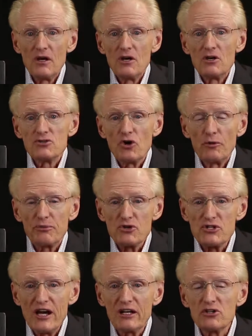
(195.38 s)
So a
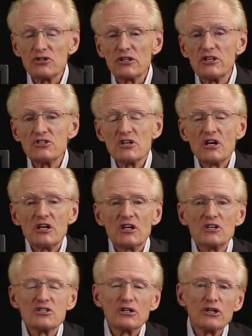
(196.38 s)
percentage lease
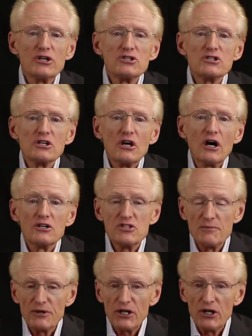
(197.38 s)
is a lease
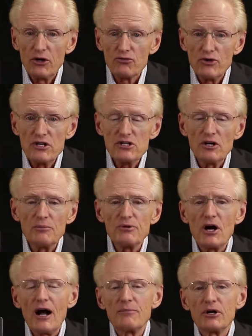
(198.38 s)
typically on retail
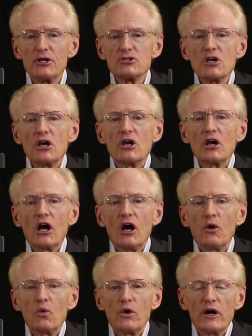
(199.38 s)
properties
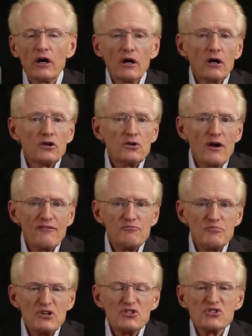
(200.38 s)
where you have
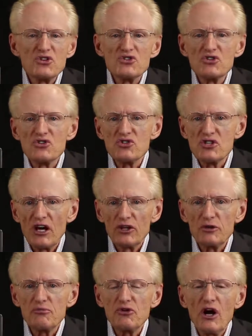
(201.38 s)
businesses
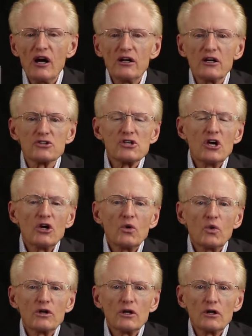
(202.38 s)
selling products
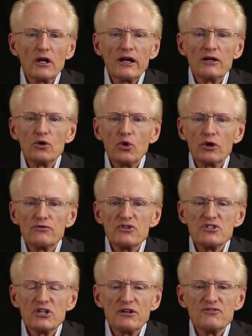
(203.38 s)
where the landlord
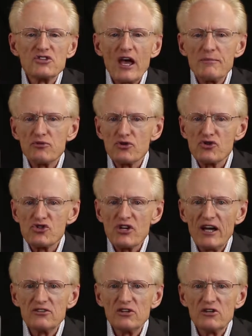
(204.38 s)
receives a
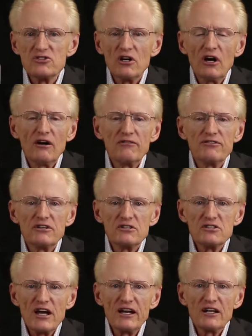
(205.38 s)
percentage of the
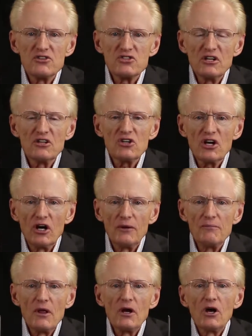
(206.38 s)
tenant's
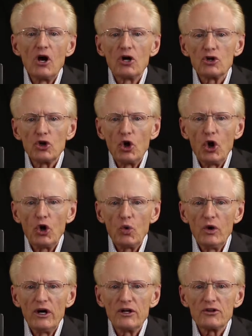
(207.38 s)
income along
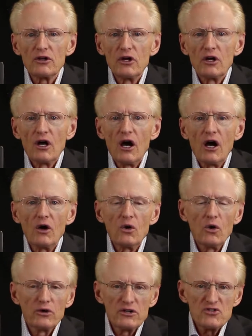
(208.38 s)
with
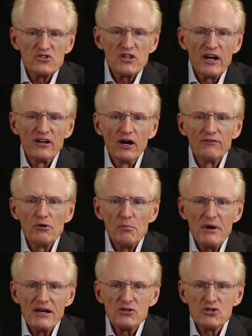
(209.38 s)
or instead of a
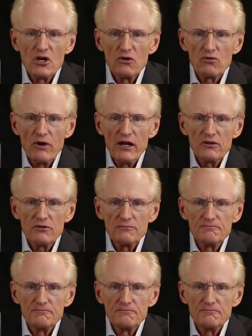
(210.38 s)
base rent.